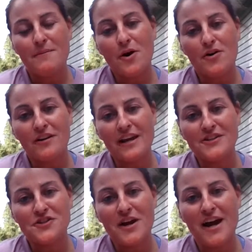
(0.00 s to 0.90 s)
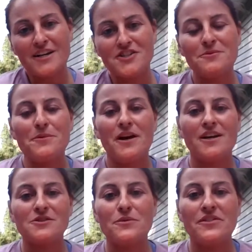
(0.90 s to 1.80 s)
early education,
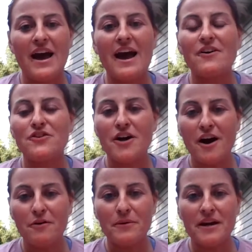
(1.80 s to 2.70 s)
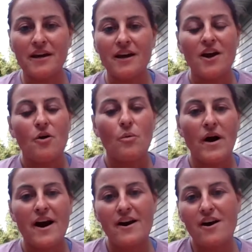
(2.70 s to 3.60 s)
because without knowing
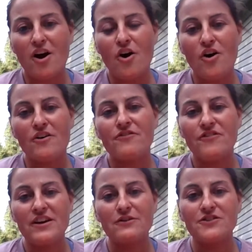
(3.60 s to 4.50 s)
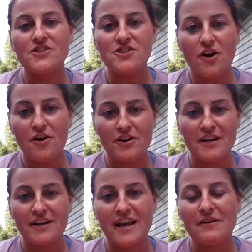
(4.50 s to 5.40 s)
where our field
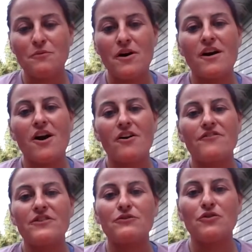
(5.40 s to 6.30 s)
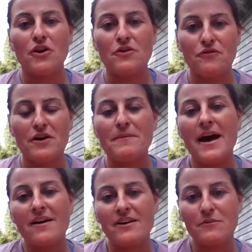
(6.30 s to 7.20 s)
started and where our field grew from,
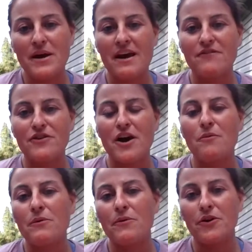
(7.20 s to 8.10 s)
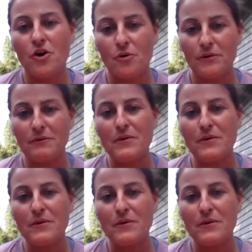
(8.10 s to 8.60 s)
how can we ever know where we're going?